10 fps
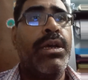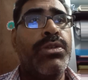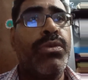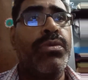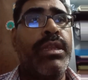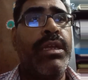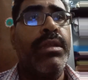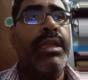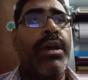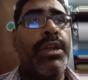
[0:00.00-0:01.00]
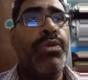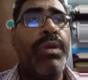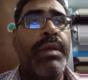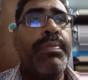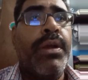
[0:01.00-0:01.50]
So they are
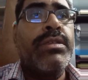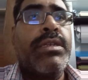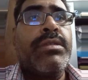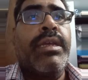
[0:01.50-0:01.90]
unique process,